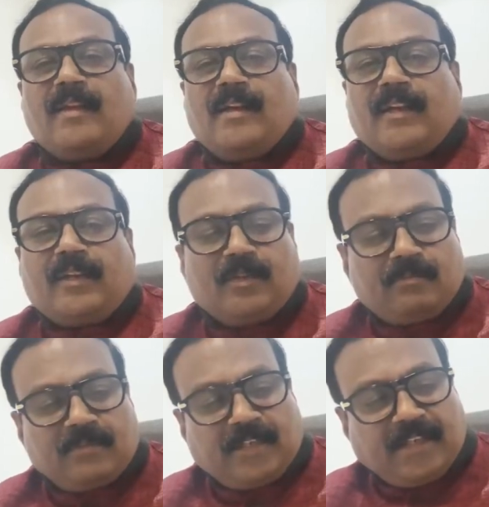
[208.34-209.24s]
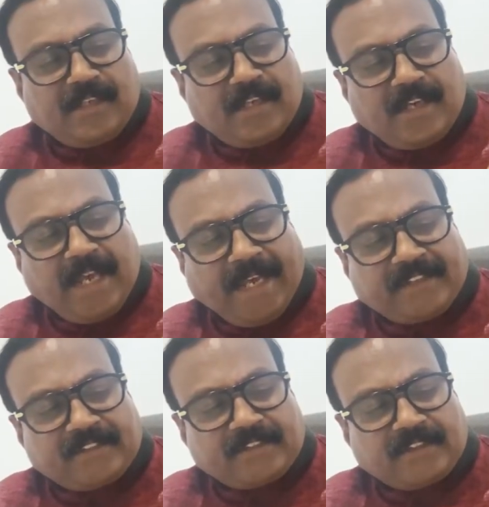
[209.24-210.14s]
you know,
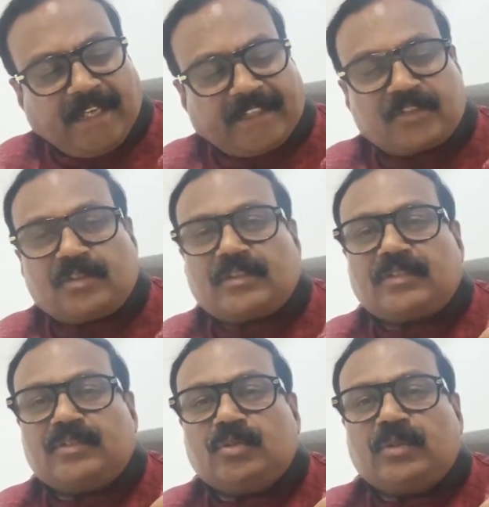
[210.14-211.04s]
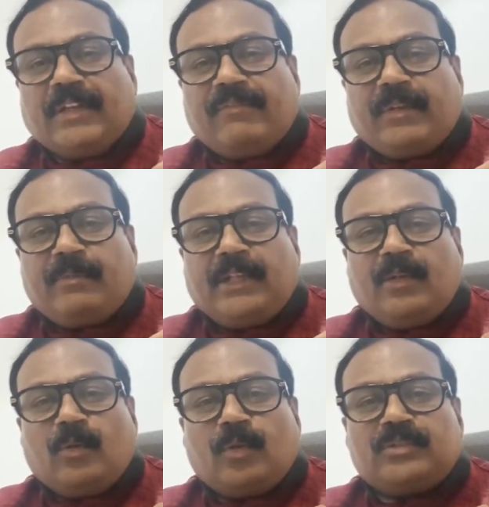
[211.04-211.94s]
actor you everybody
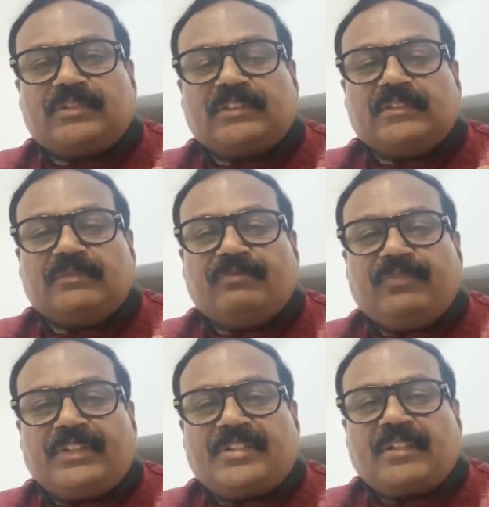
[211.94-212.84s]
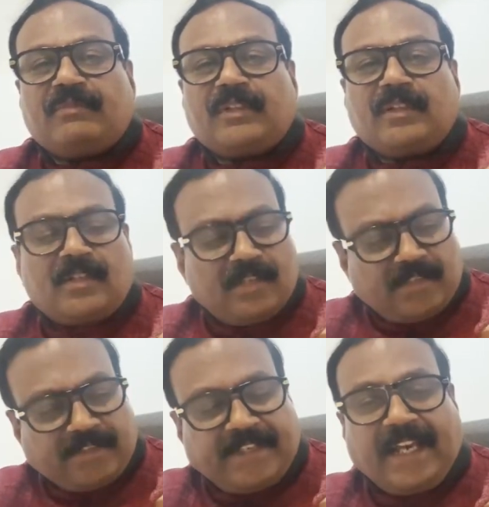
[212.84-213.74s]
knows, whichever
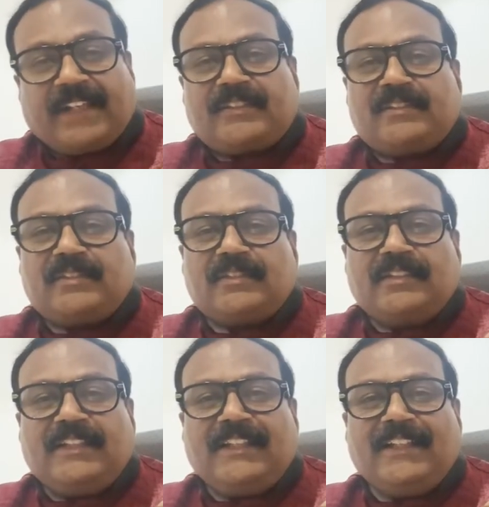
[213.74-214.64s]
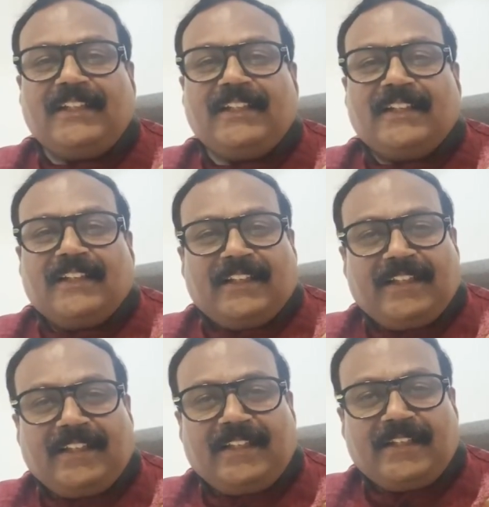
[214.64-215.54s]
character
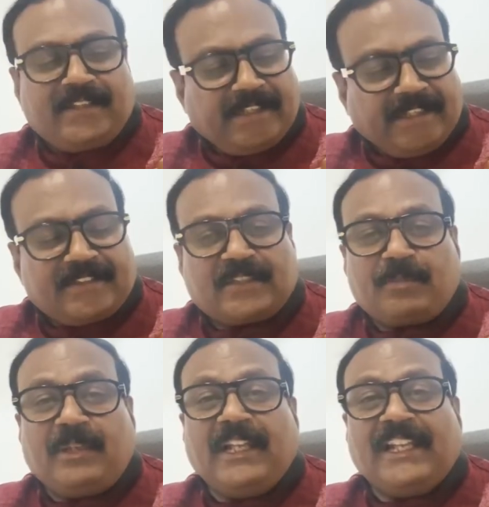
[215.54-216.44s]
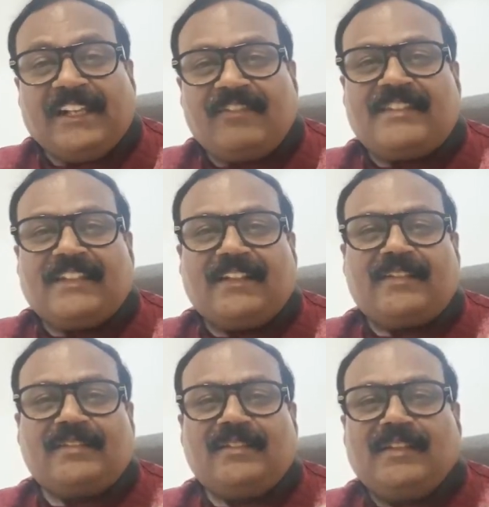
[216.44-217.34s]
he takes up, he lives in
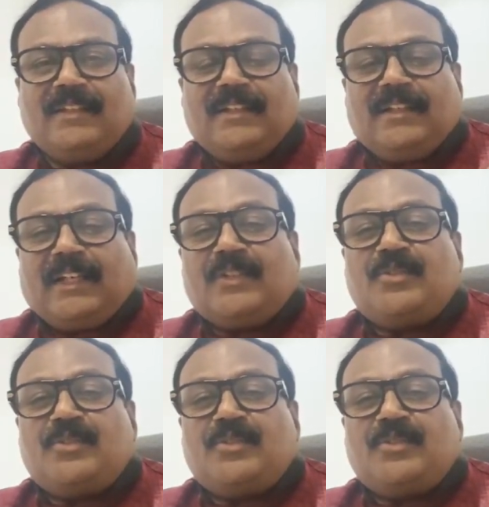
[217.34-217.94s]
it. And